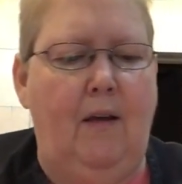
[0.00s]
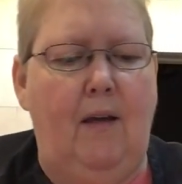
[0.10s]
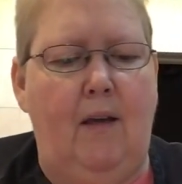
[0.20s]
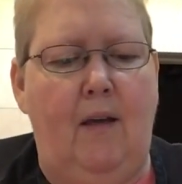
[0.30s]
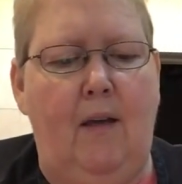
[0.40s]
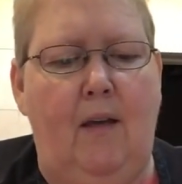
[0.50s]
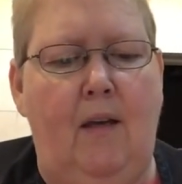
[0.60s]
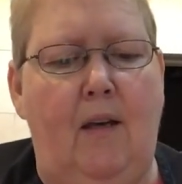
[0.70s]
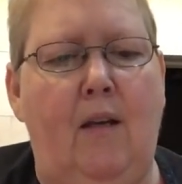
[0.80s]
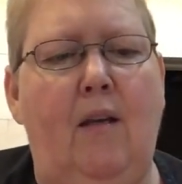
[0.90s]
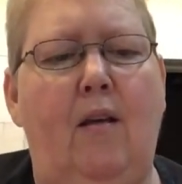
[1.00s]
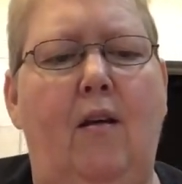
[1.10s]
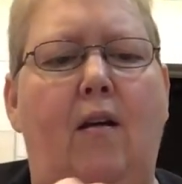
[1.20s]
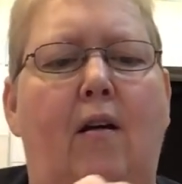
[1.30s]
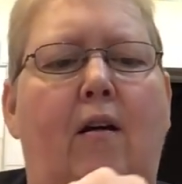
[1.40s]
And
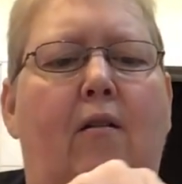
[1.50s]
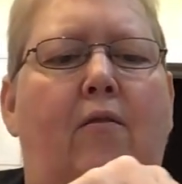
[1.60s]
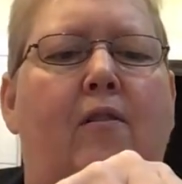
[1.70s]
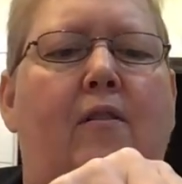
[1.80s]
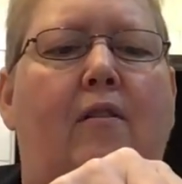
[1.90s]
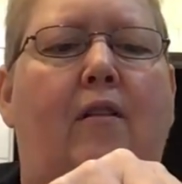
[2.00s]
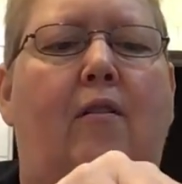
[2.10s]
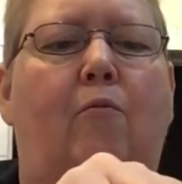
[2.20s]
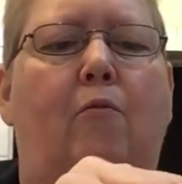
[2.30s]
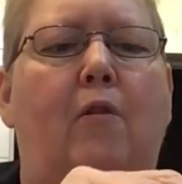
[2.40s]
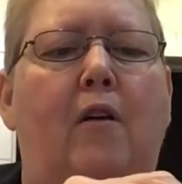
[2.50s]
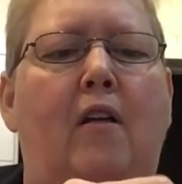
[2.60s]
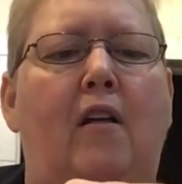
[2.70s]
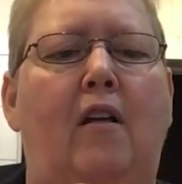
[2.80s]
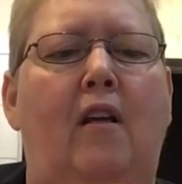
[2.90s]
I'll stick
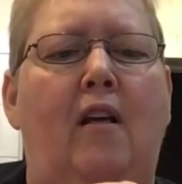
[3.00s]
one,